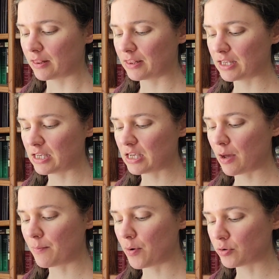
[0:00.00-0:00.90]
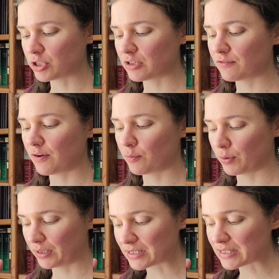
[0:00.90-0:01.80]
the emotion felt
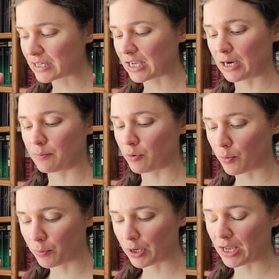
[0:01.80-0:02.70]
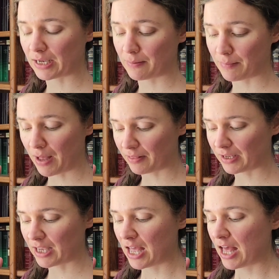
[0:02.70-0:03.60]
realistic and appropriate and
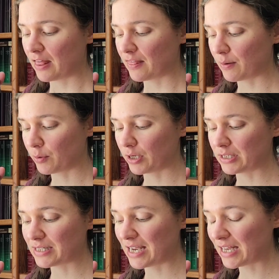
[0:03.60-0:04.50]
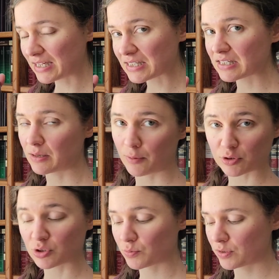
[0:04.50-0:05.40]
compelling. They were intense, the
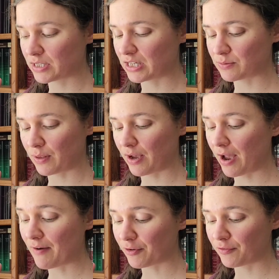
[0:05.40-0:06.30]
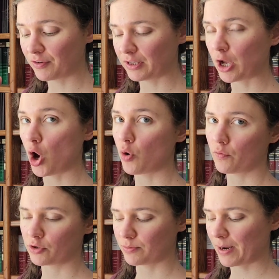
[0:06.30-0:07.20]
emotions were intense without ever feeling
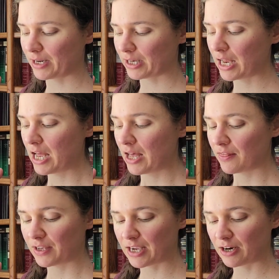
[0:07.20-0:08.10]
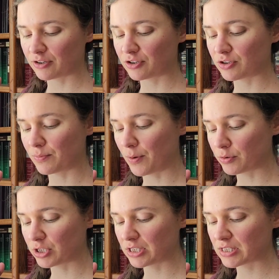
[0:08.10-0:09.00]
over dramatic. The characters'
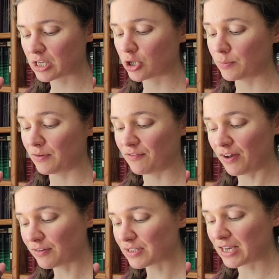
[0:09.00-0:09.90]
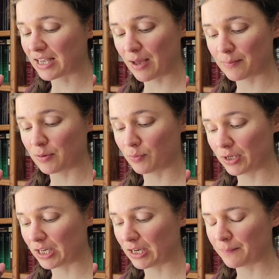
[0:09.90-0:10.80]
emotions could be felt and kept me
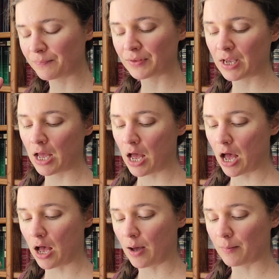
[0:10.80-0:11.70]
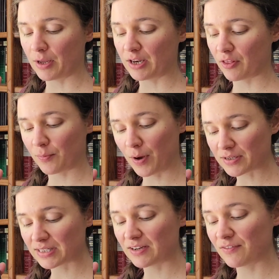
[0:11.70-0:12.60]
reading. Um, another
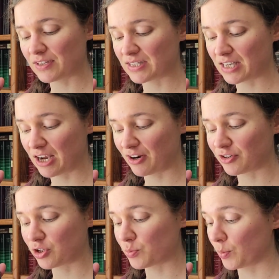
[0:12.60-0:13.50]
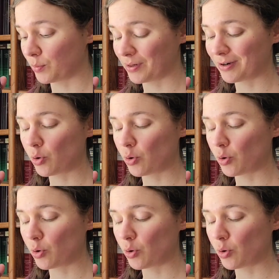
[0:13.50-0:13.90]
positive is the characters were,